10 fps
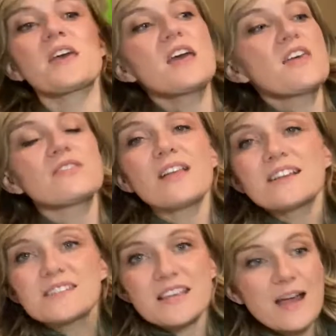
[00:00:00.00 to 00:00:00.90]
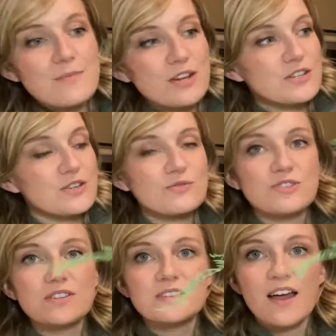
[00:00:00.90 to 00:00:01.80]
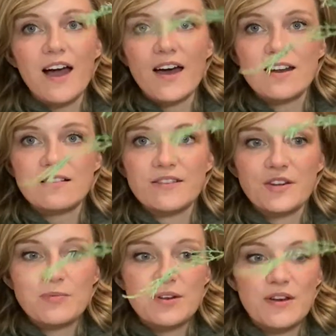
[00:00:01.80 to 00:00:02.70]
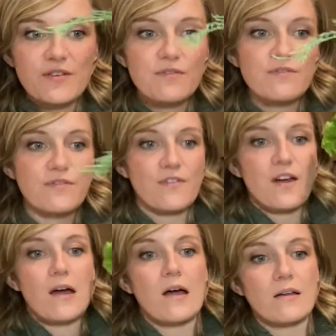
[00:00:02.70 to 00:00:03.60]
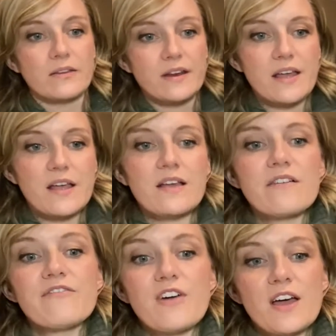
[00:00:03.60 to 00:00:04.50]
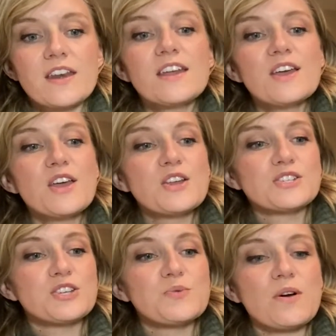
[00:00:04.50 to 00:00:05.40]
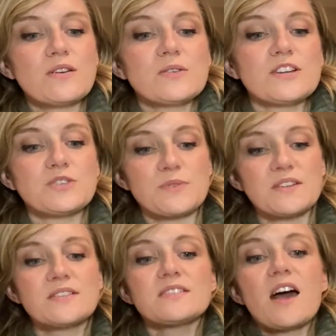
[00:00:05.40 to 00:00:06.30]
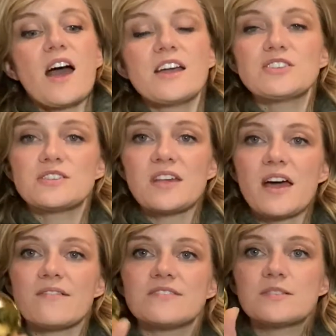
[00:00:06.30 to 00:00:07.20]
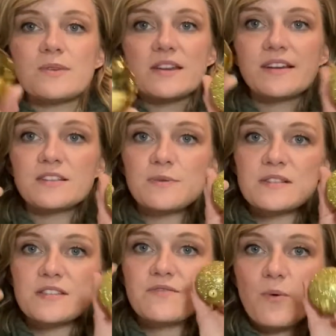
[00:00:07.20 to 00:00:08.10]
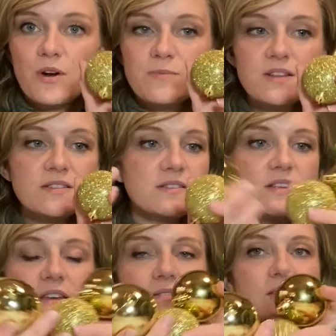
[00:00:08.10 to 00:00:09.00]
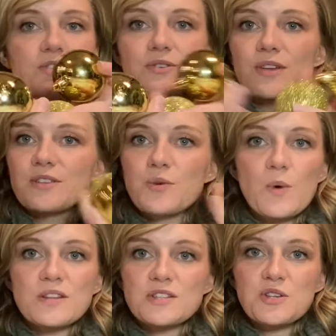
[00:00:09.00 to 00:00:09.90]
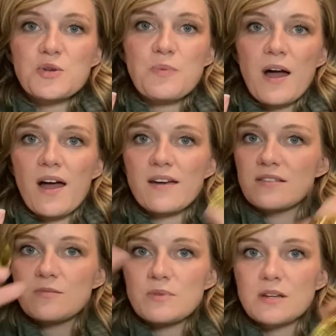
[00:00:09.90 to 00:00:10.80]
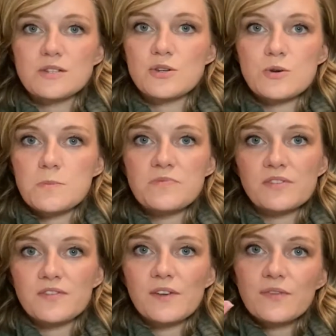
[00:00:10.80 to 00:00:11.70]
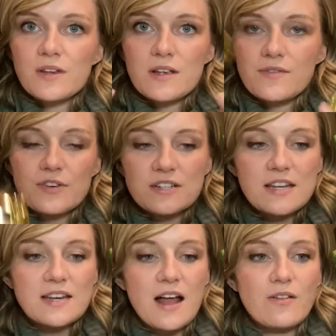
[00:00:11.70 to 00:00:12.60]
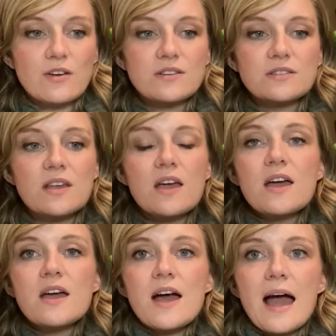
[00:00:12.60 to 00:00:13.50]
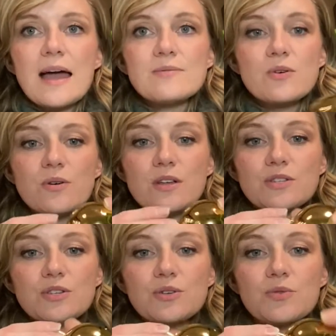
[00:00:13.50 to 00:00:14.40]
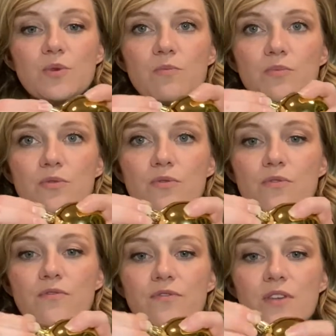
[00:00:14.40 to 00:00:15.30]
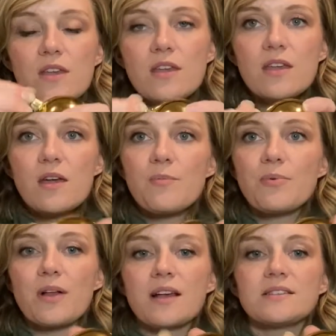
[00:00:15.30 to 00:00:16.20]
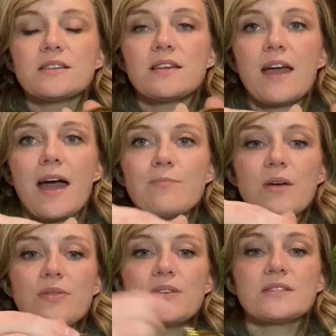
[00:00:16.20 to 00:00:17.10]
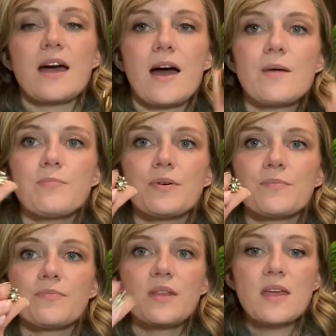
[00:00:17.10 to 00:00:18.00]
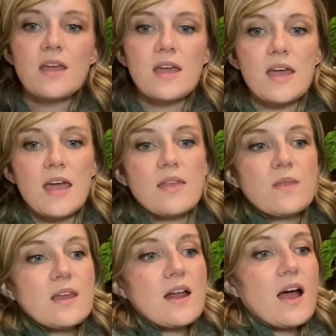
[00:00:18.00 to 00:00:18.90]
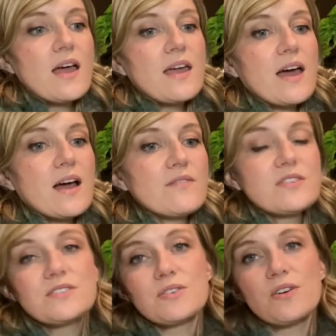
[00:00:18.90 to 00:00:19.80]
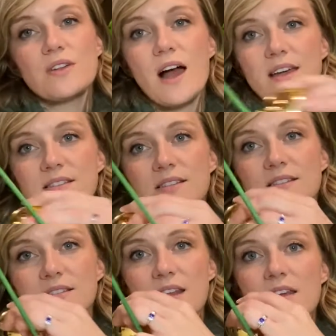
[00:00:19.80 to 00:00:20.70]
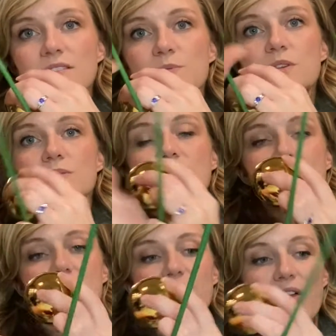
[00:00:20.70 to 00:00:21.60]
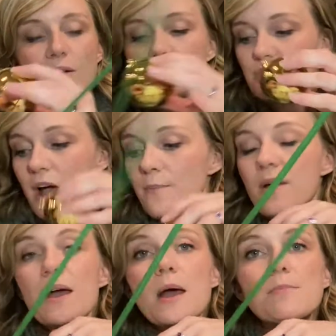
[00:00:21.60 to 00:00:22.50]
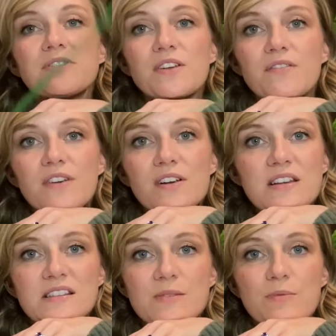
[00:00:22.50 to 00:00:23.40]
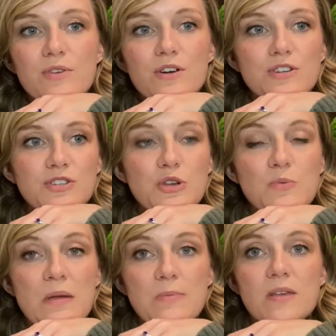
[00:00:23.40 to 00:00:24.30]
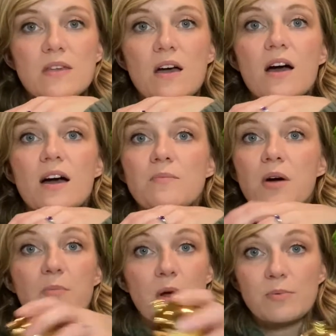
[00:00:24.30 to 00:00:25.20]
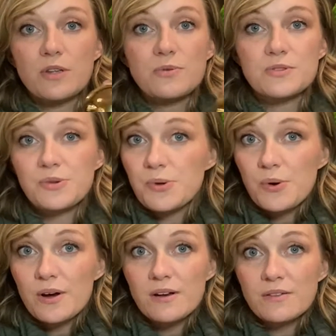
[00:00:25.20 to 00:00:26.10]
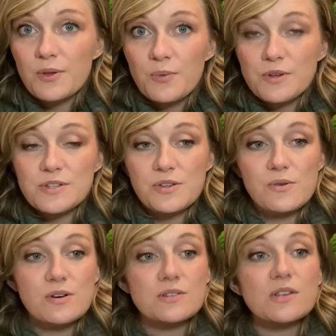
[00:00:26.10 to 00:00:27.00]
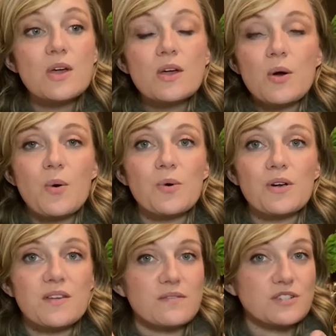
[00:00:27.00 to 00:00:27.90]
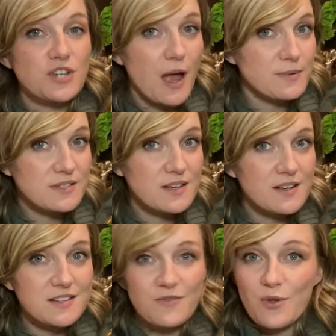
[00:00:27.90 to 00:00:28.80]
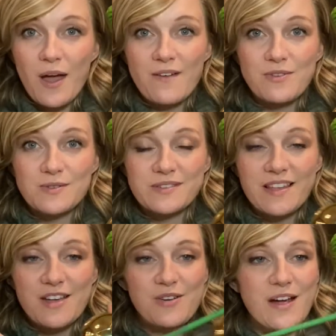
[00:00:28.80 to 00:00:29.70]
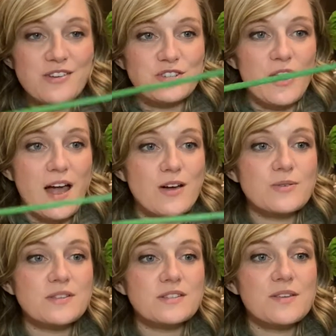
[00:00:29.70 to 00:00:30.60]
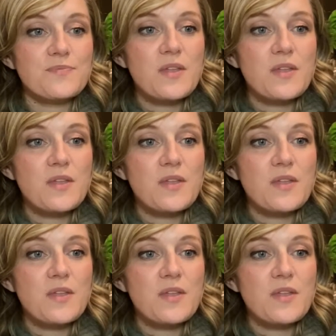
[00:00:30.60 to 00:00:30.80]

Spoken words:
The last thing I'm gonna do, just to add a little bit of holiday fun to our arrangements, I just have some inexpensive ornaments. These are like the ones that you buy in the big tube for $10. I'm going to remove the plastic cap at the top. And then these are called hyacinth stakes. We use these in the flower shop, but they're very similar to maybe a barbecue skewer, the wood skewers, or even chopsticks if you have those laying around your house.